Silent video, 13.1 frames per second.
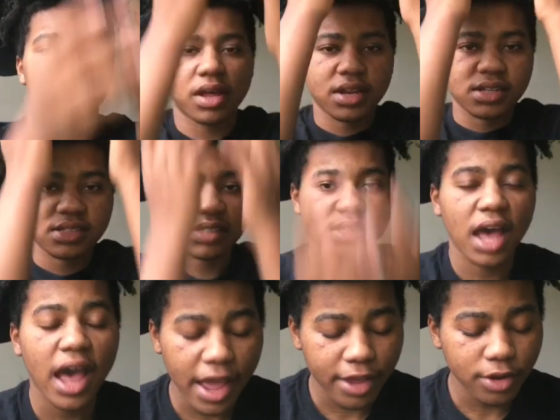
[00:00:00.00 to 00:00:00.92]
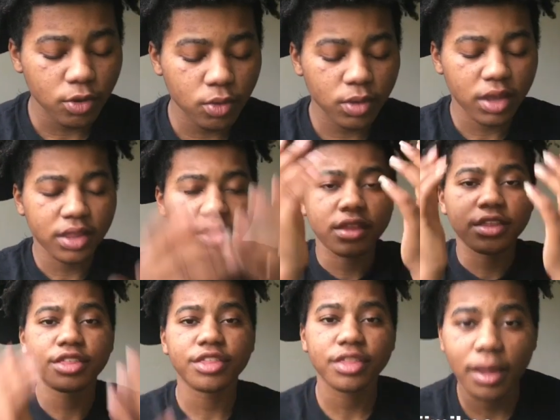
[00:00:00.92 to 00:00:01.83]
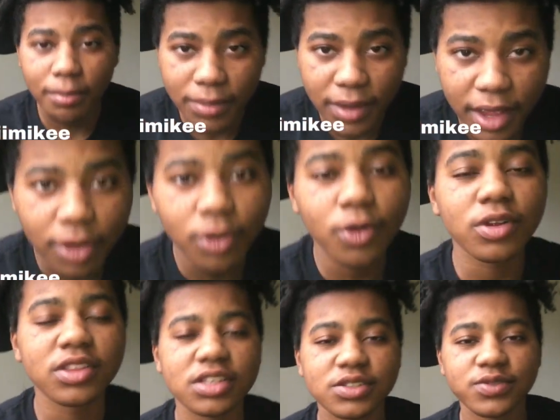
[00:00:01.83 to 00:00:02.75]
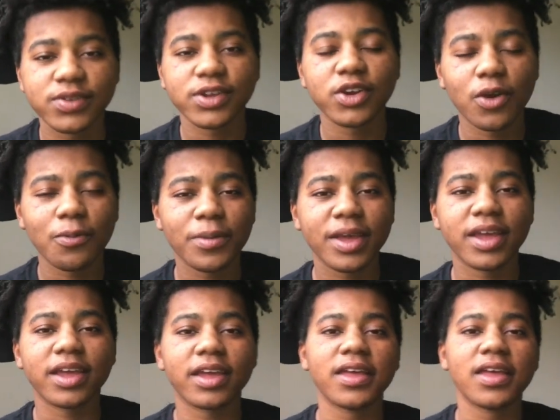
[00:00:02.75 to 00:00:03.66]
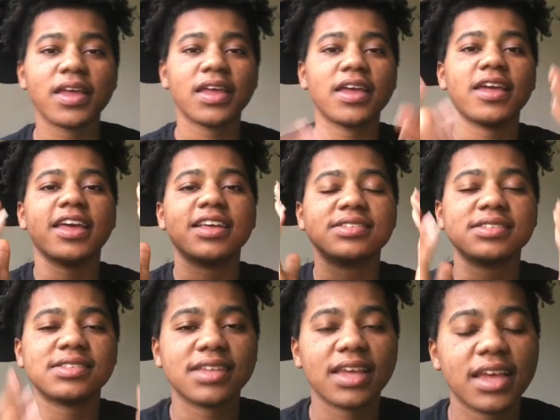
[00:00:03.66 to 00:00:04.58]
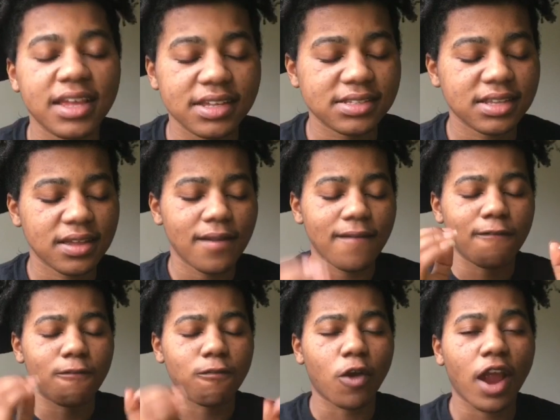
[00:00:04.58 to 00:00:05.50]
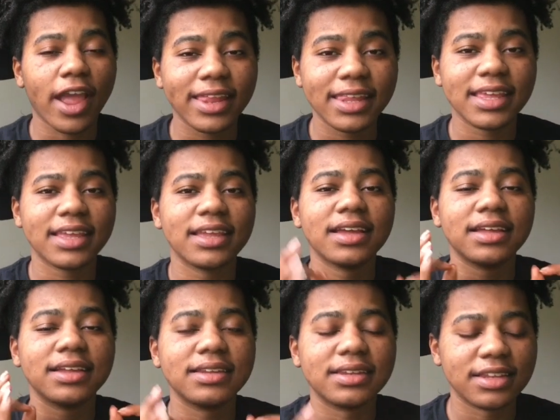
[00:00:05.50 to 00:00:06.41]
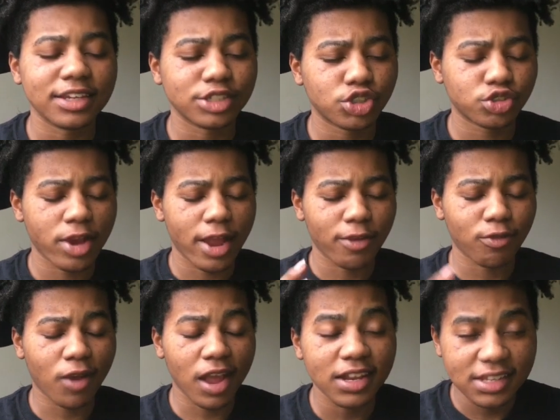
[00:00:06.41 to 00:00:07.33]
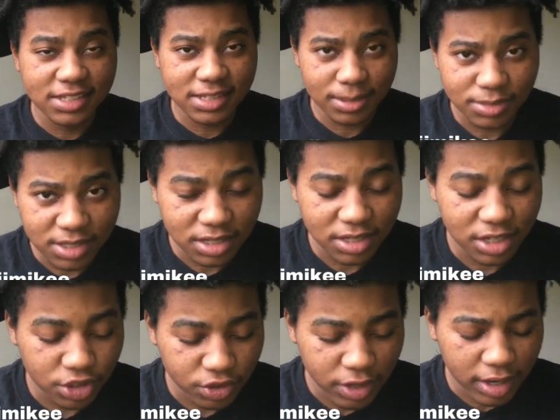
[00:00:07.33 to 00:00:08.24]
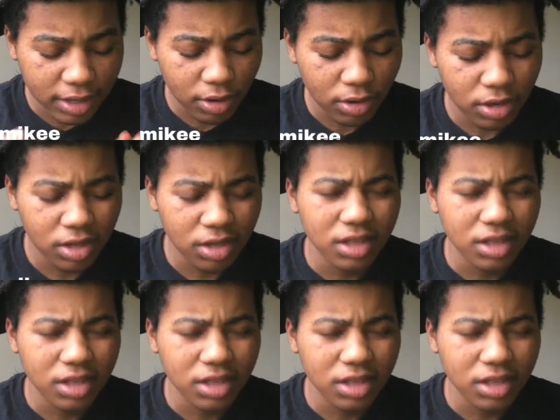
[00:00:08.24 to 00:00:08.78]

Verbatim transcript: by the title and the thumbnail on this video, man, it says Riley diss track, Riley Simpson diss track. Now look,